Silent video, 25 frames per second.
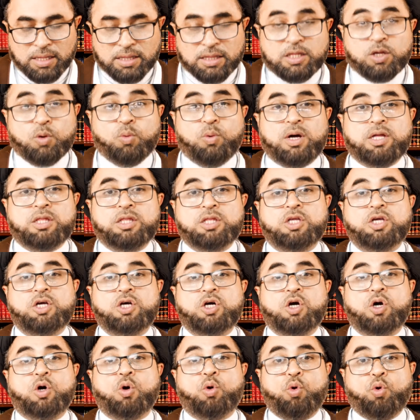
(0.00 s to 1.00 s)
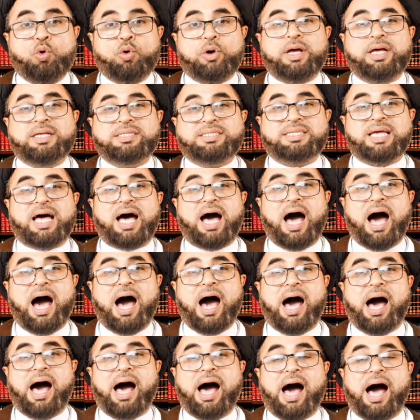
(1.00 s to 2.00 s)
the one who is
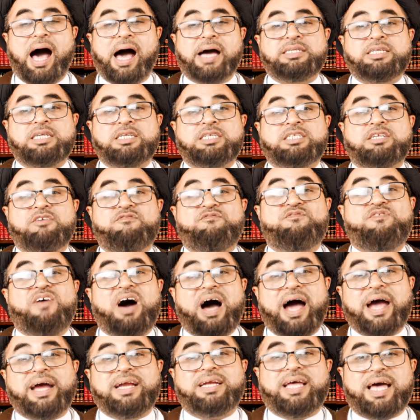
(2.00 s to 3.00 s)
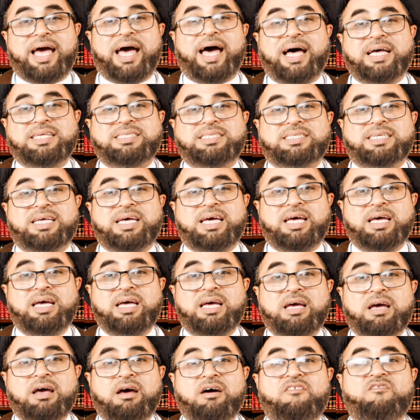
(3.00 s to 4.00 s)
identified as a
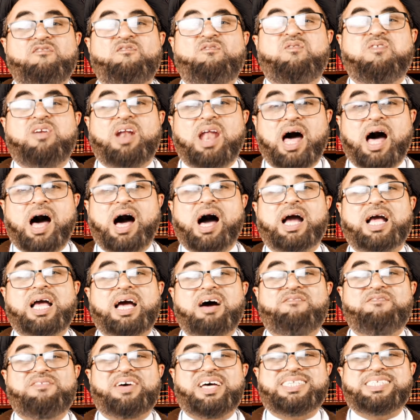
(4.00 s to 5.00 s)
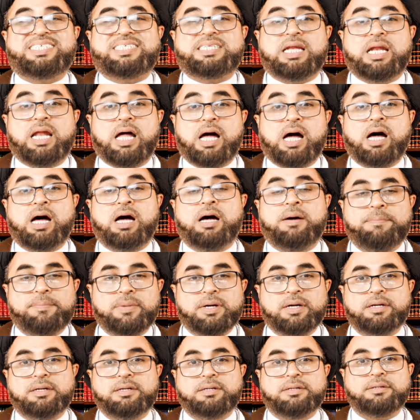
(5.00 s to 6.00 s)
flag of
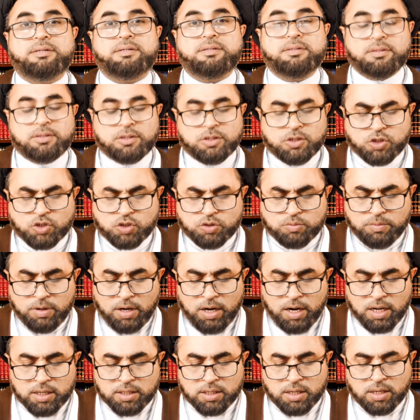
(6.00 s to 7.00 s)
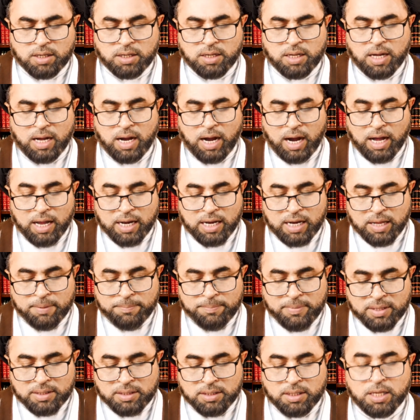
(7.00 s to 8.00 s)
Islam. Subhanallah.
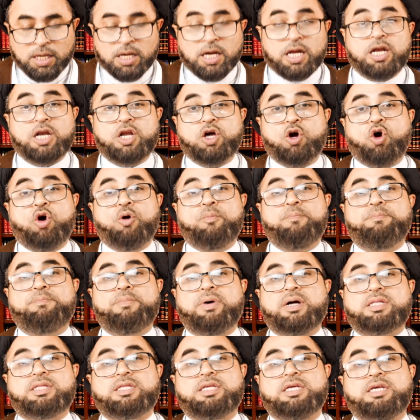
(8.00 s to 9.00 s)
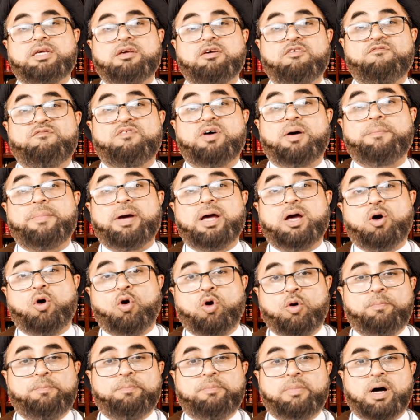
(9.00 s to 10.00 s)
Alaman li ummati, for my
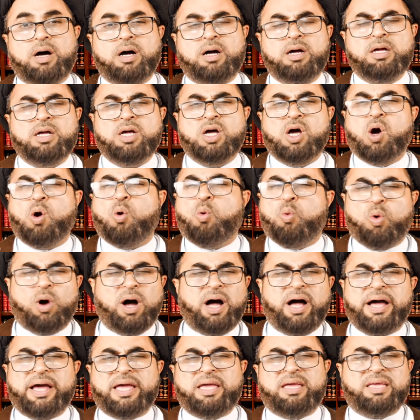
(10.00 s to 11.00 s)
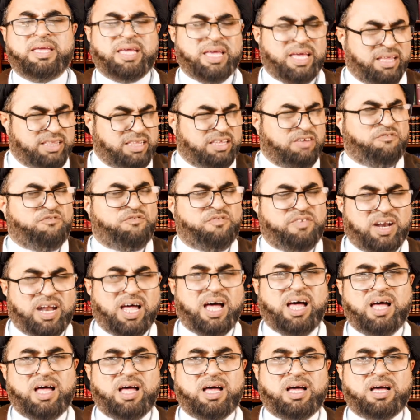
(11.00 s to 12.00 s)
ummah. Why? The
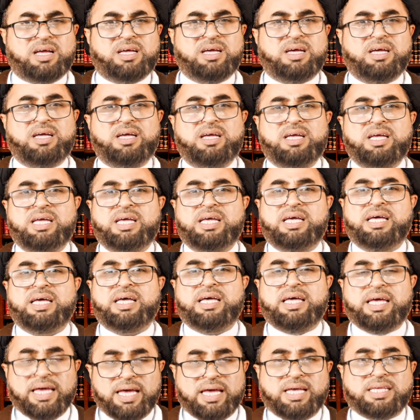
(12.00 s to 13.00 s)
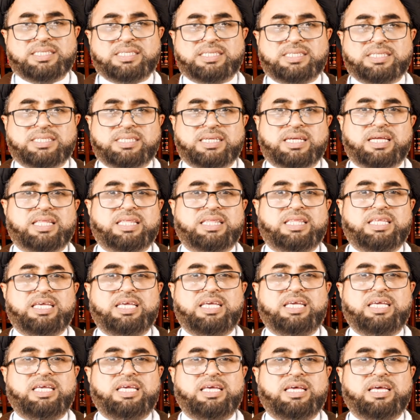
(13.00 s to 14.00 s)
flag is
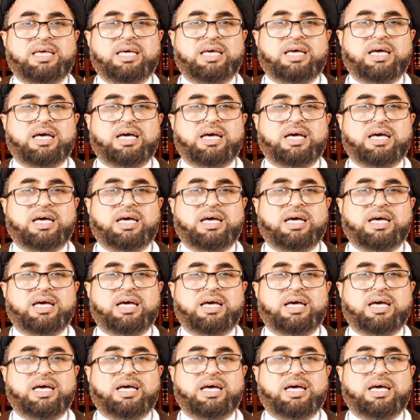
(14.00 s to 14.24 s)
the